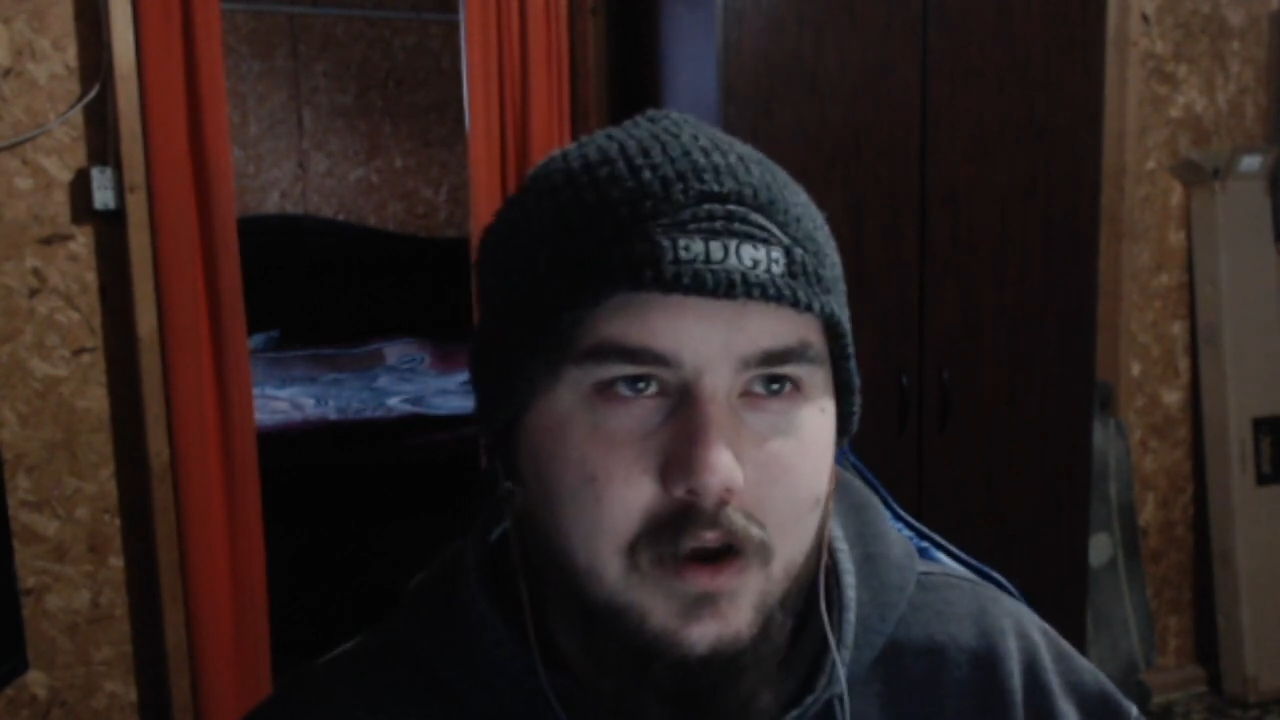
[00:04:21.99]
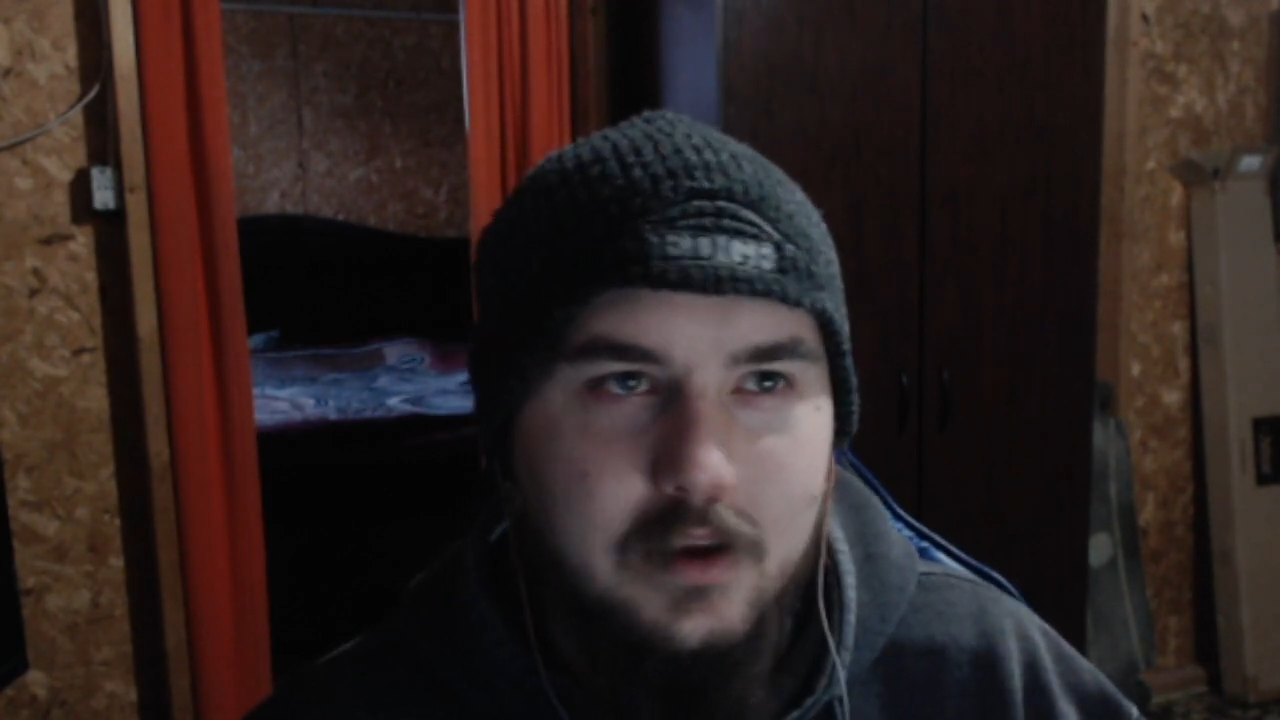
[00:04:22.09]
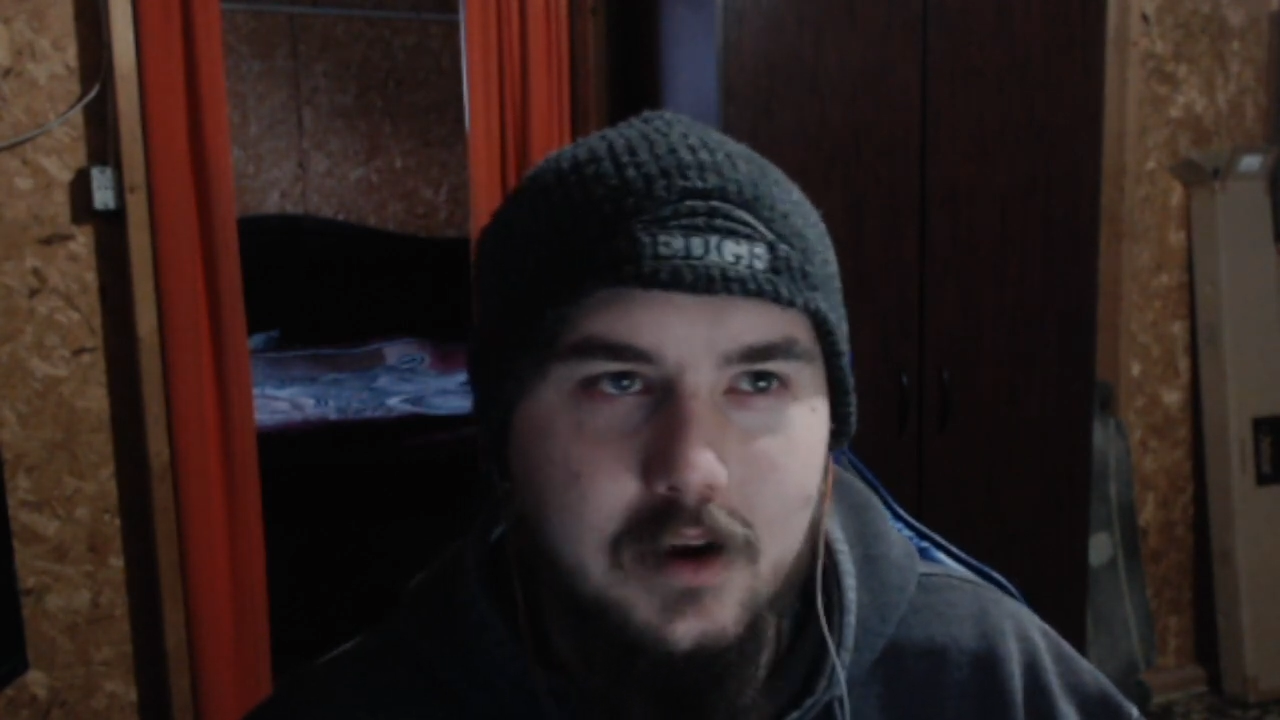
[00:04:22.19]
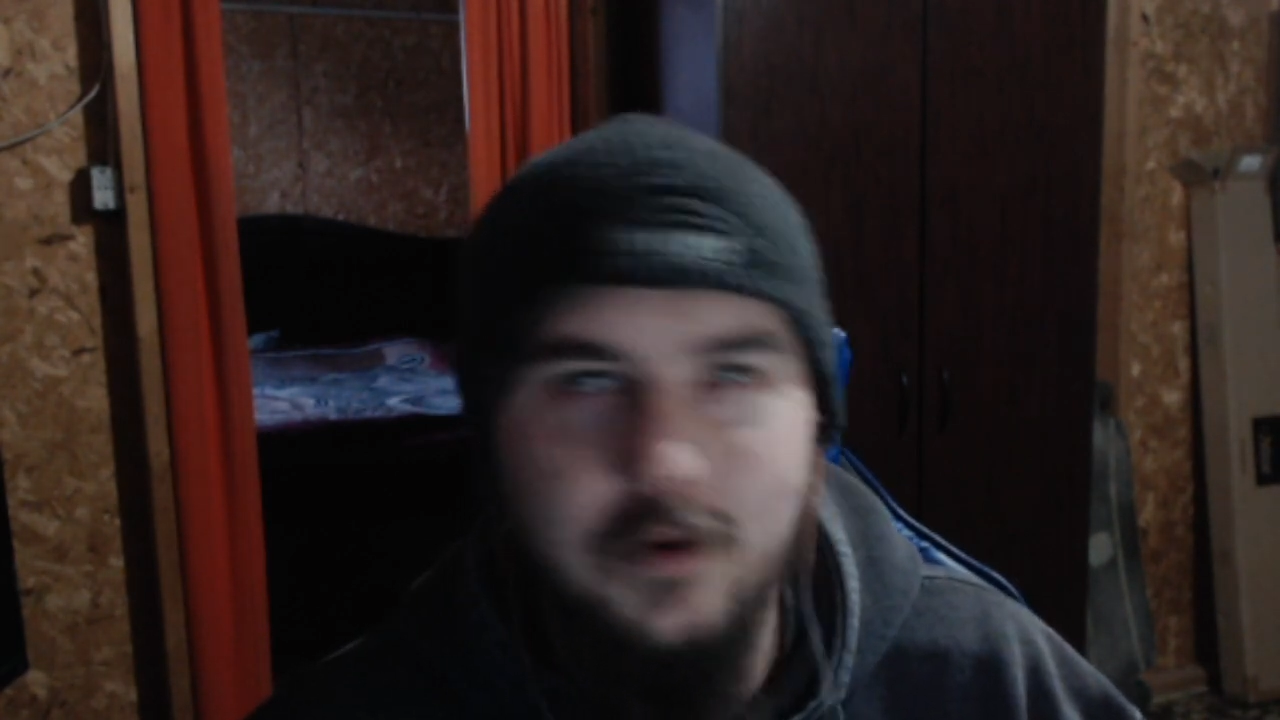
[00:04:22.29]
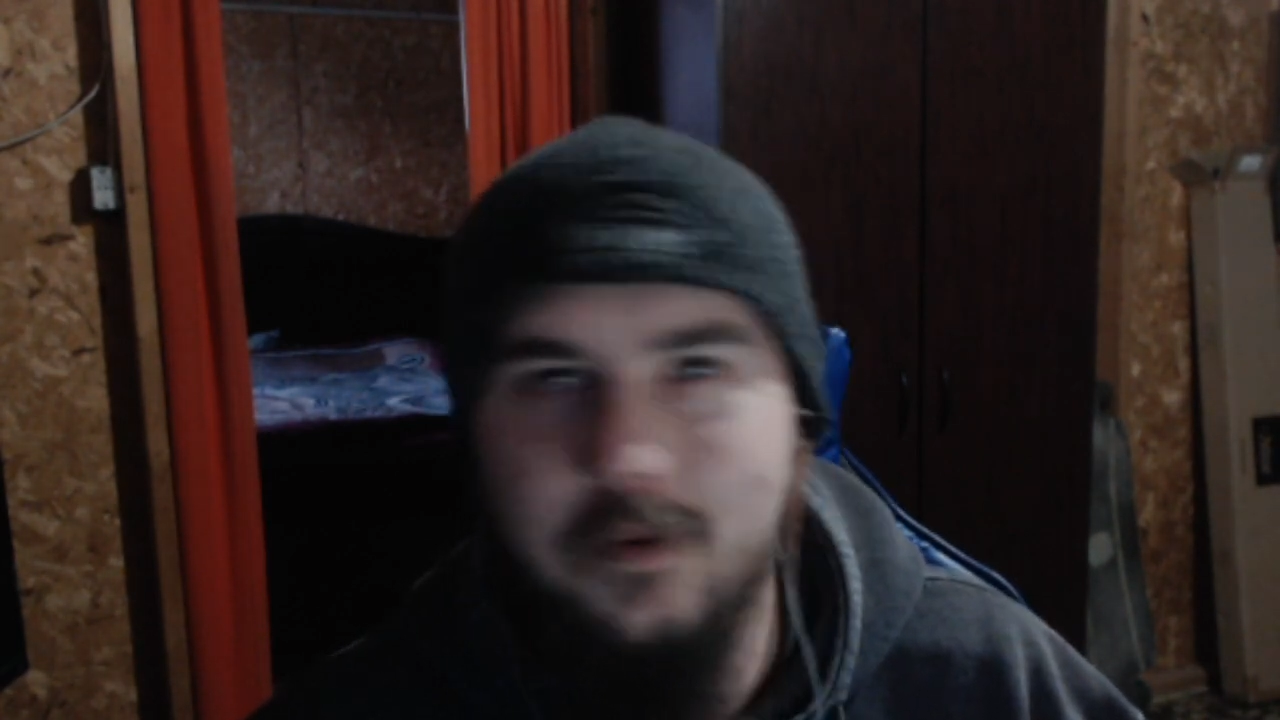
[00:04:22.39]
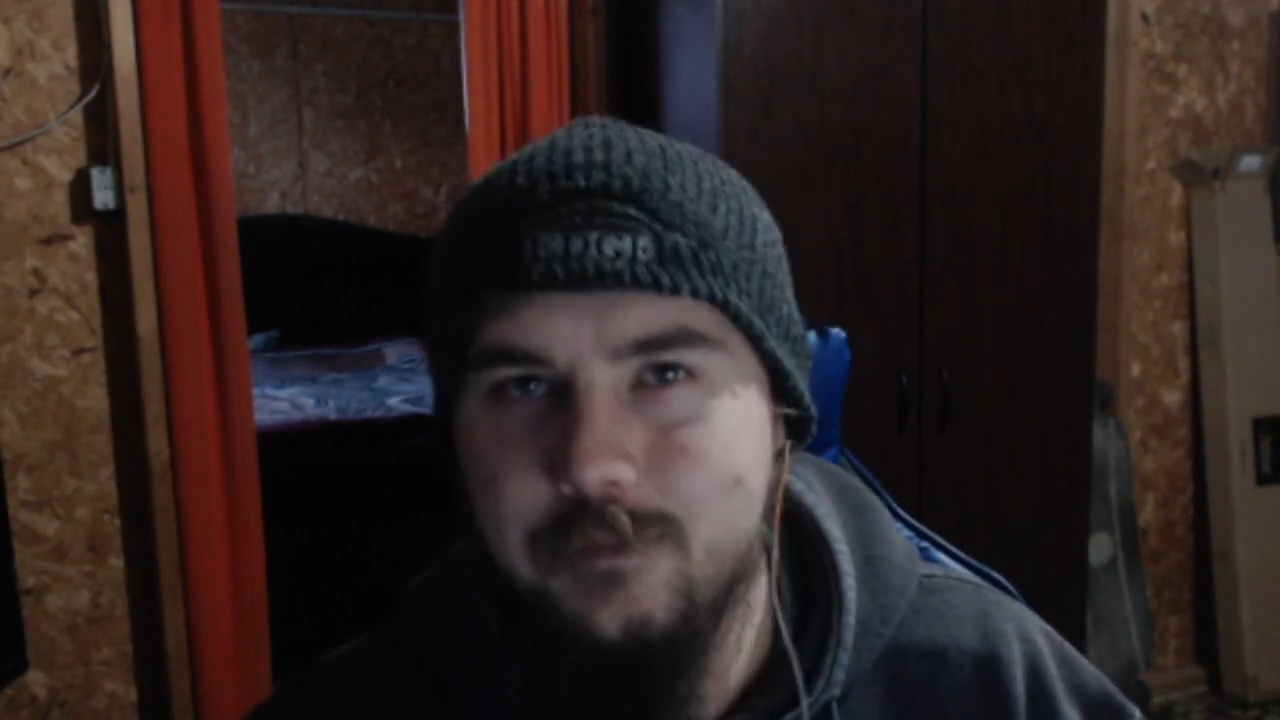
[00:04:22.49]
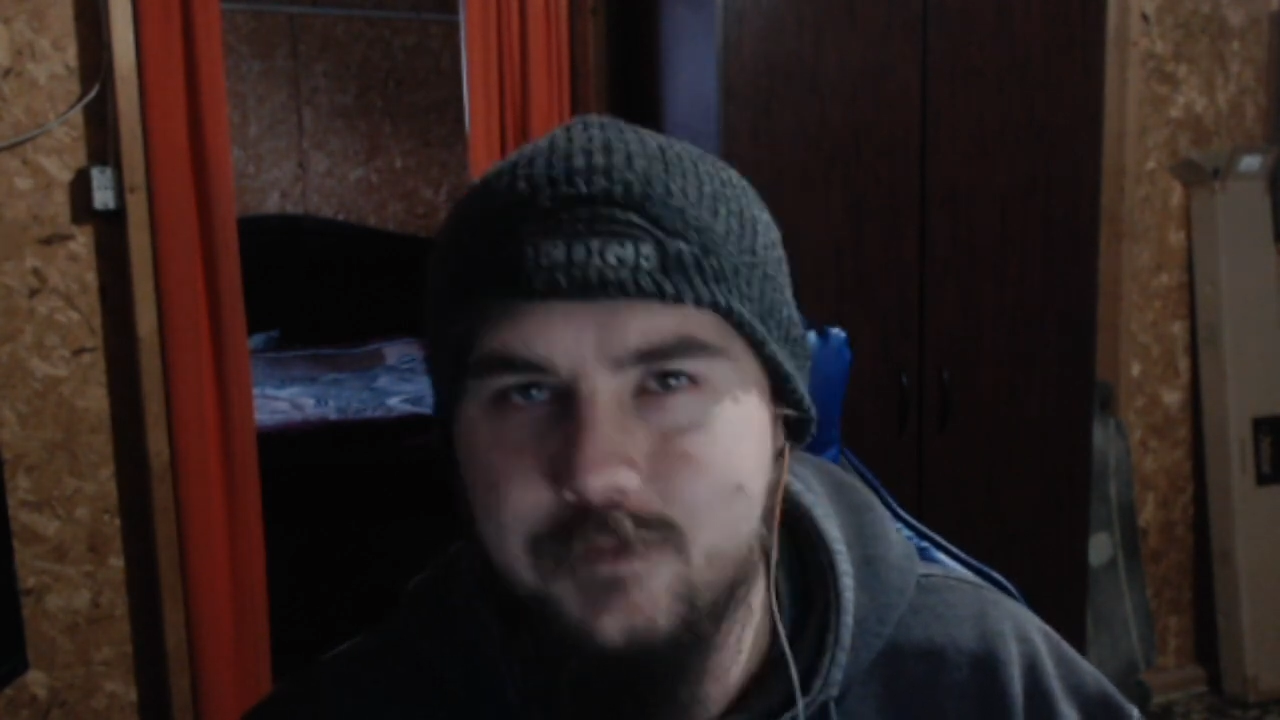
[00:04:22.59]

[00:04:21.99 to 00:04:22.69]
you know,